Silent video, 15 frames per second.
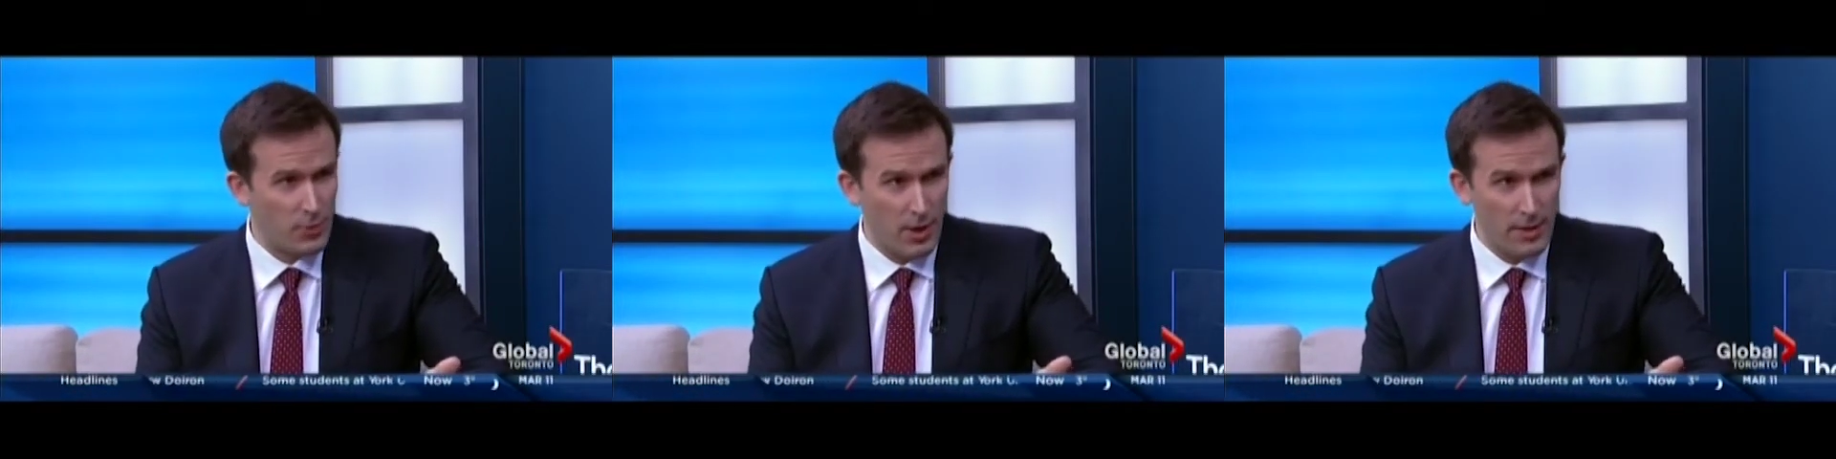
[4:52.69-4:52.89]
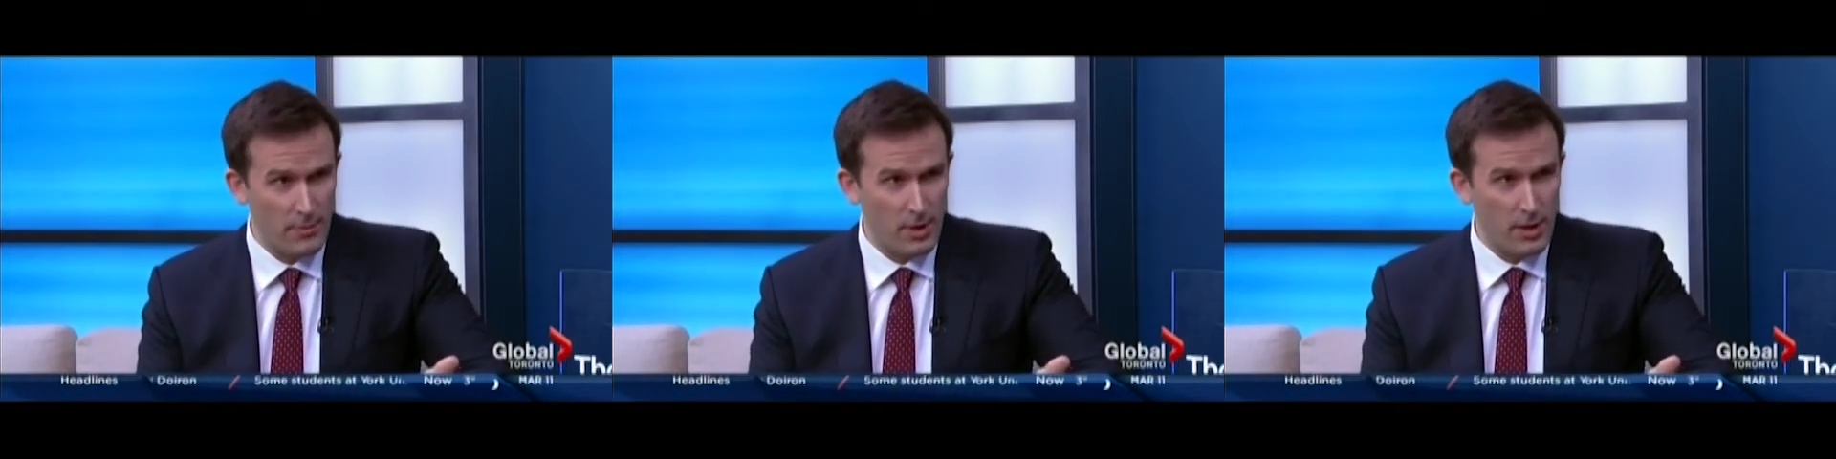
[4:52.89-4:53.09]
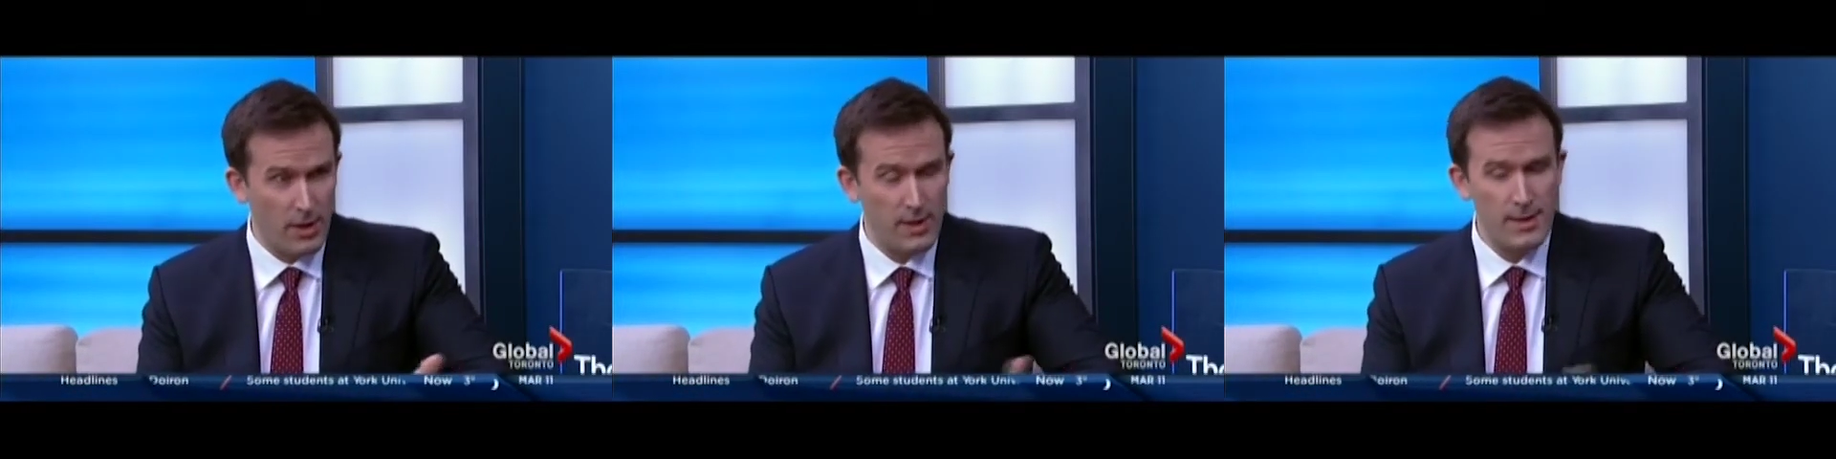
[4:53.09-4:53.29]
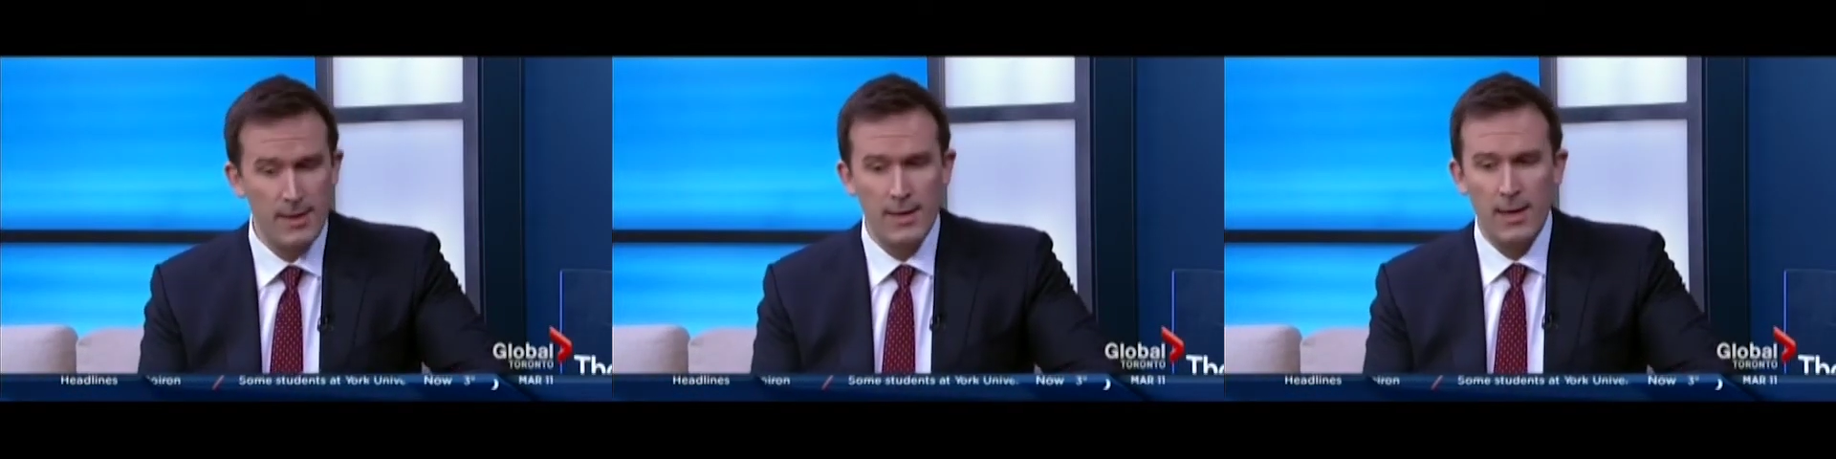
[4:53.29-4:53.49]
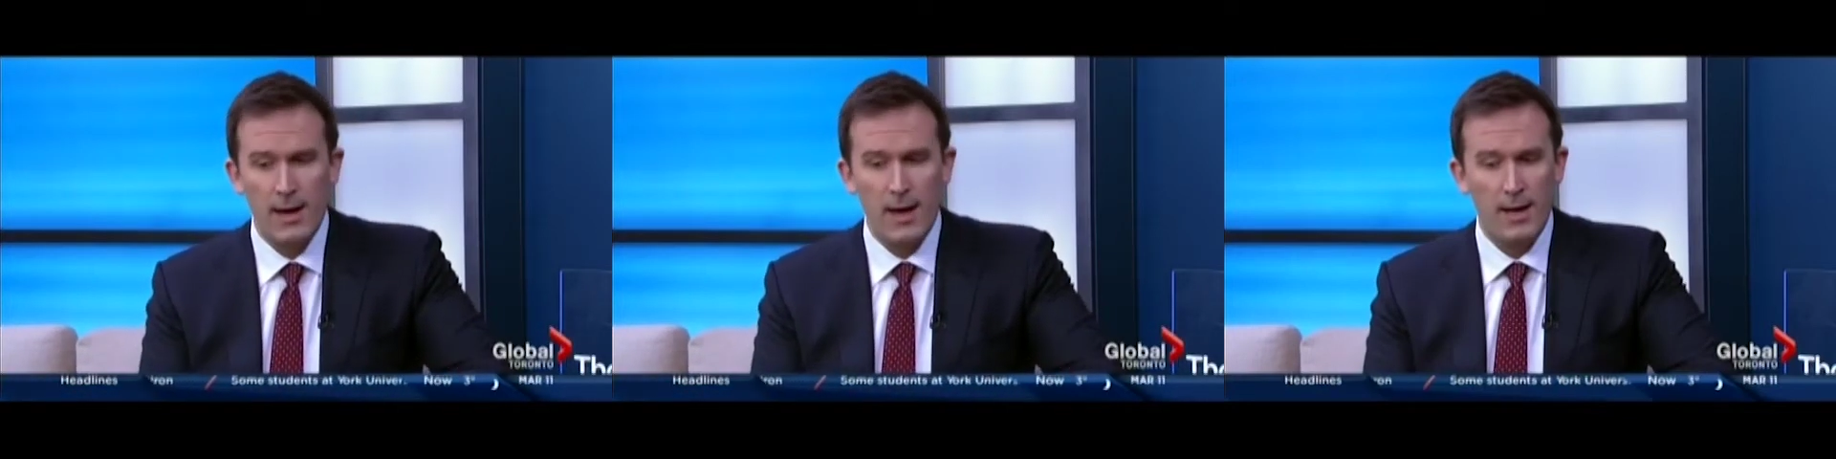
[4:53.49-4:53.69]
primary,
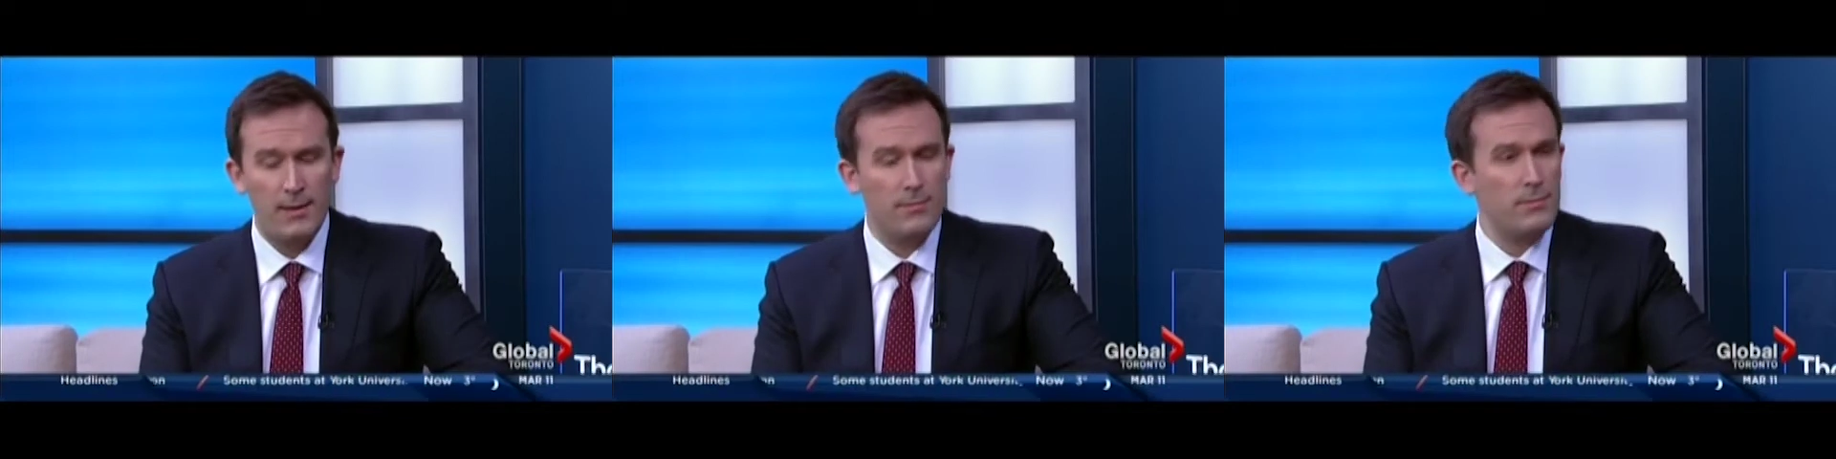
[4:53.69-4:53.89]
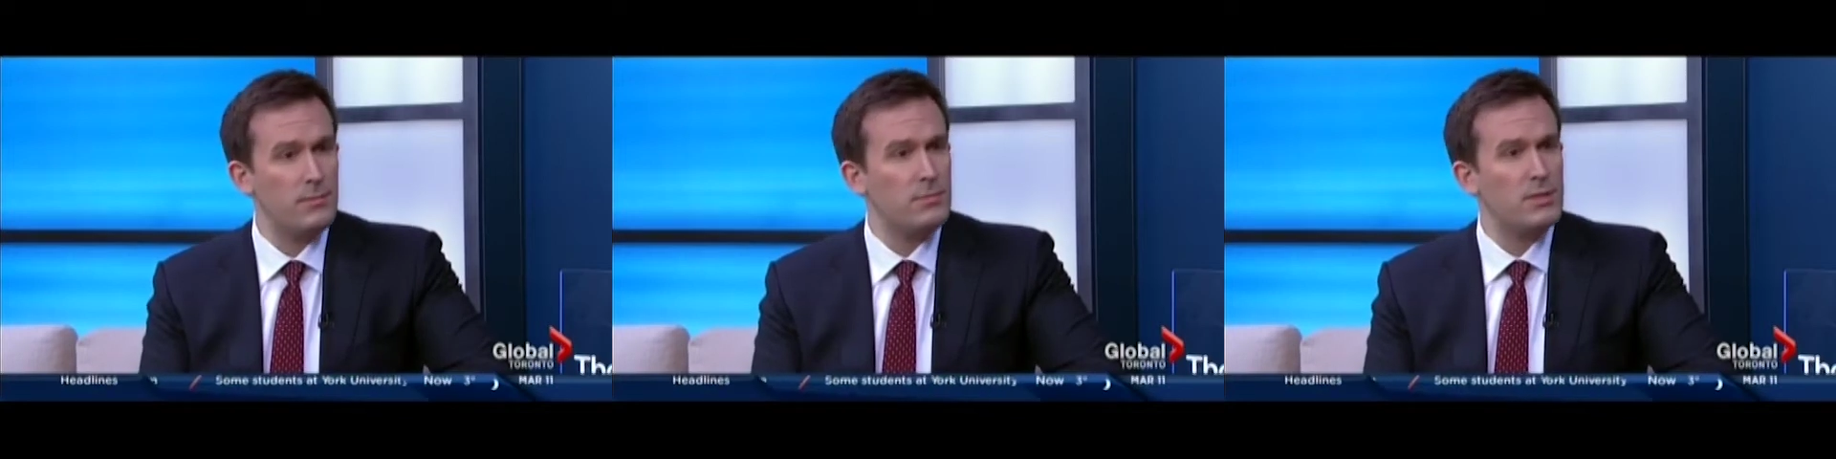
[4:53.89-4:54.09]
uh,